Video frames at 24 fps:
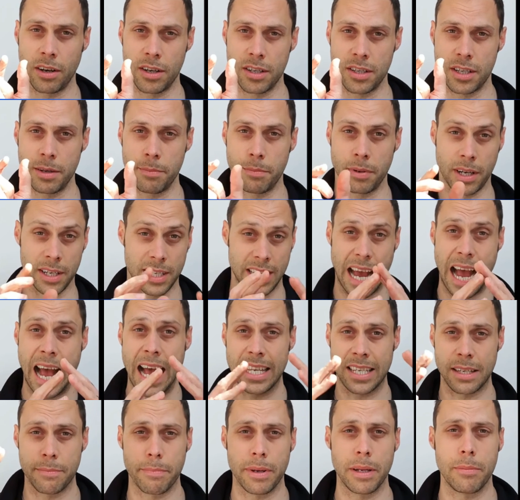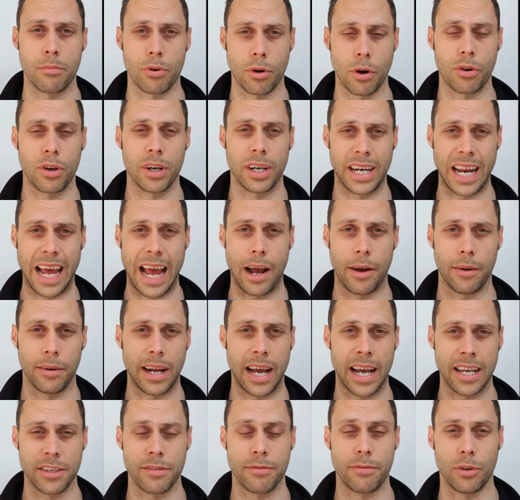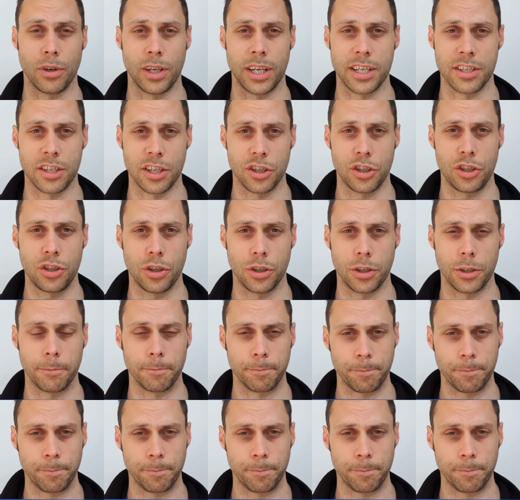it because it hasn't been broken down as fully as it should.